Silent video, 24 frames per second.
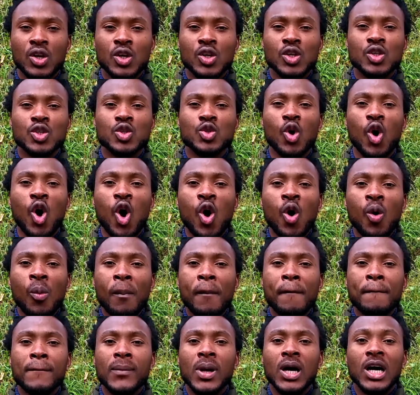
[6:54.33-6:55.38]
So
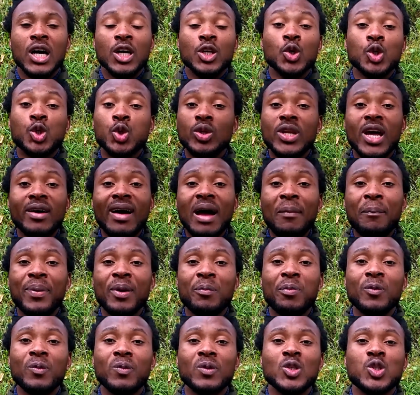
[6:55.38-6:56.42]
you should never
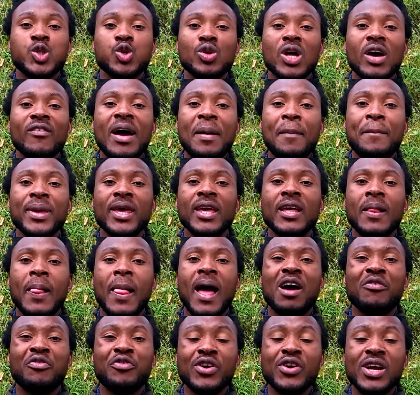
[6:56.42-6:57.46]
be
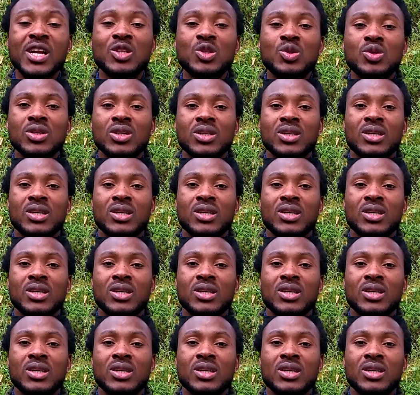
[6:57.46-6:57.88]
afraid